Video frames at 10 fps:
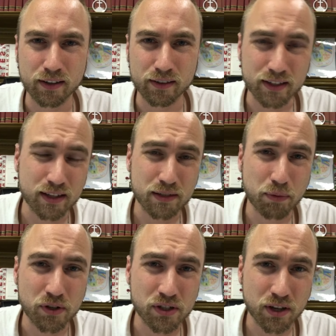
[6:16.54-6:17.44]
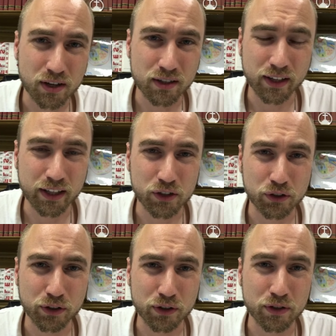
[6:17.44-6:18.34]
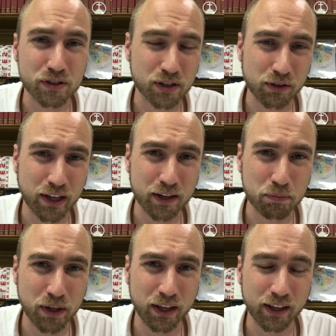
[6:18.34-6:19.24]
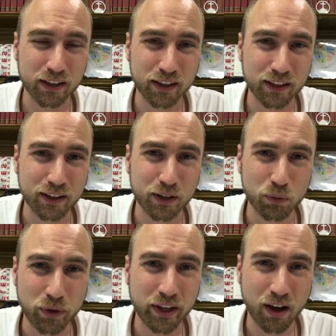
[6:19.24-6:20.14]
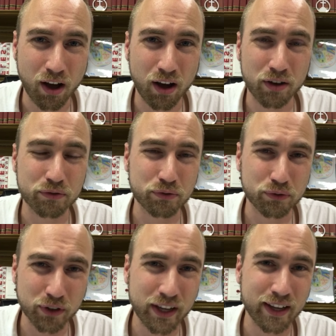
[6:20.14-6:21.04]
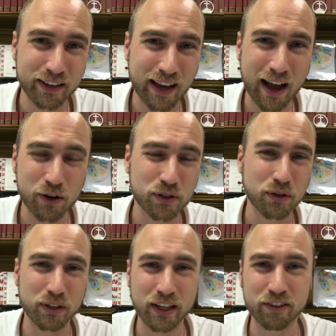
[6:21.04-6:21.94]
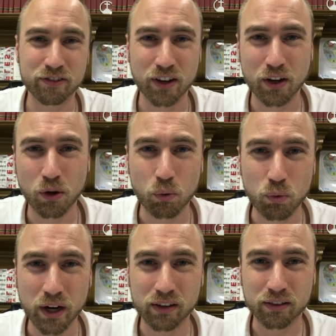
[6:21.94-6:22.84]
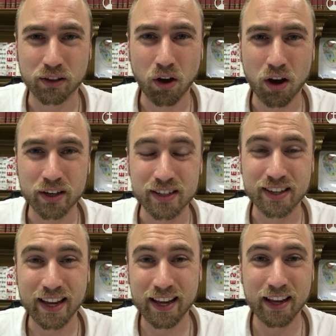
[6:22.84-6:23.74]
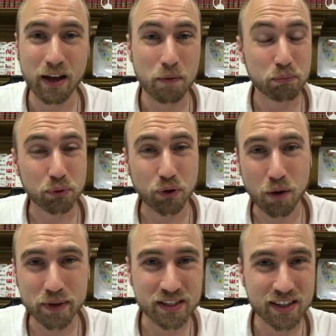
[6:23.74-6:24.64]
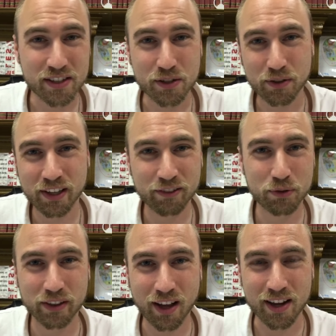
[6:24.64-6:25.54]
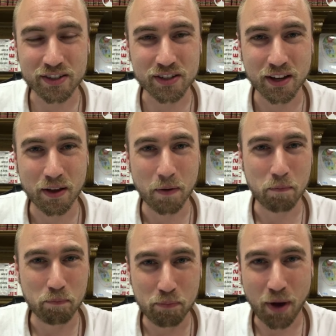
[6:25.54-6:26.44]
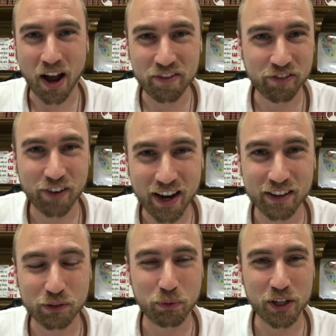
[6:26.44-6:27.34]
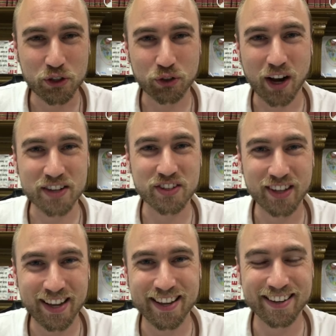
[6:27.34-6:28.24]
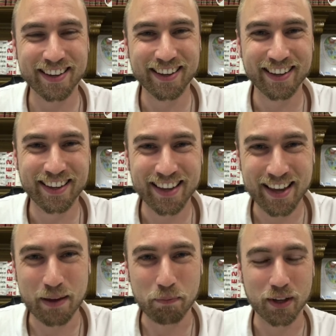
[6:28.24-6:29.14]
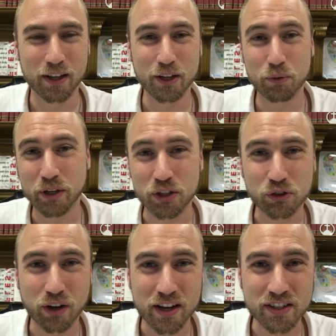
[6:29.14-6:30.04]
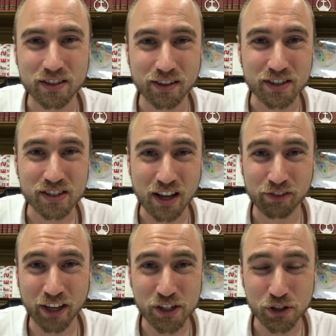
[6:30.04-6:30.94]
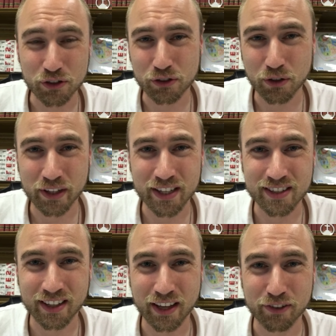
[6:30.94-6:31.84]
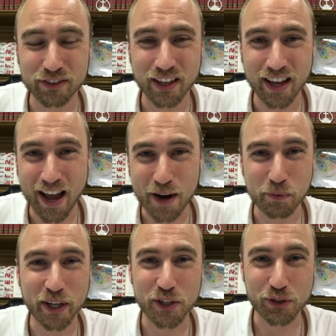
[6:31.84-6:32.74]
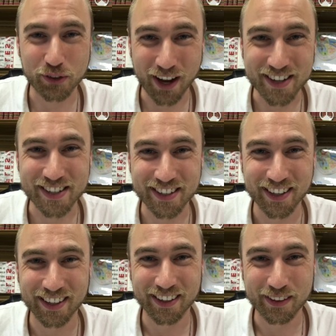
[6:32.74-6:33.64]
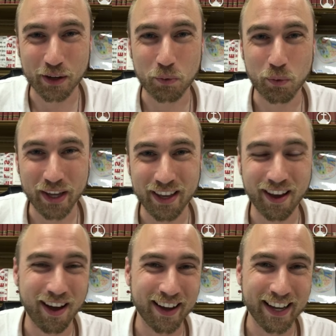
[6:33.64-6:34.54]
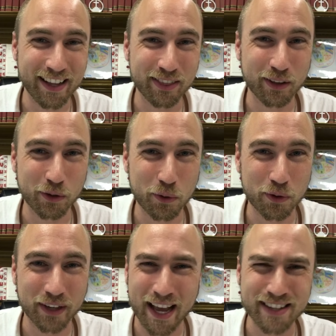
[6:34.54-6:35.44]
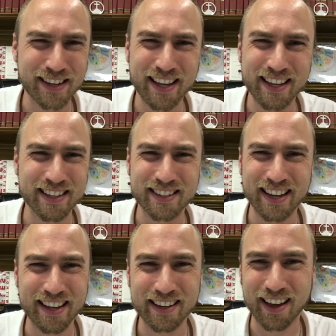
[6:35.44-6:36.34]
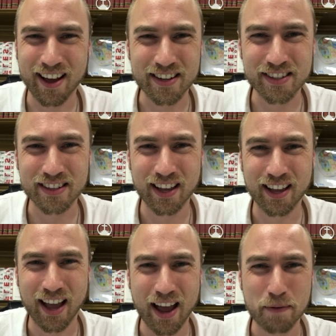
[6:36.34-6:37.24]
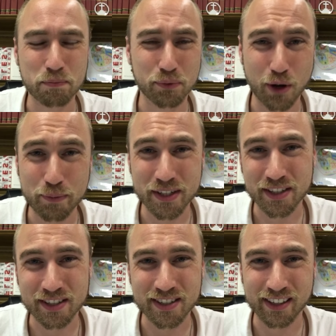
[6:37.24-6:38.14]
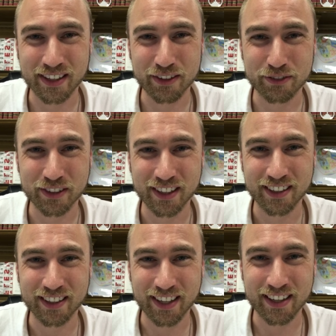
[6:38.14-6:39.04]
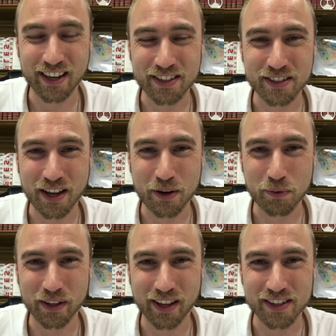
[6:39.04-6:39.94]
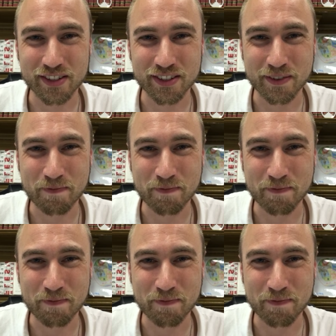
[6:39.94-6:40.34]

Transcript: This is most certainly true, so let it be. We are free now to live with God as He promises to live with us. By faith, we trust in Him. We trust that salvation truly is a gift, and we trust that we are in the Lord as He is in us and promises to live in us and with us.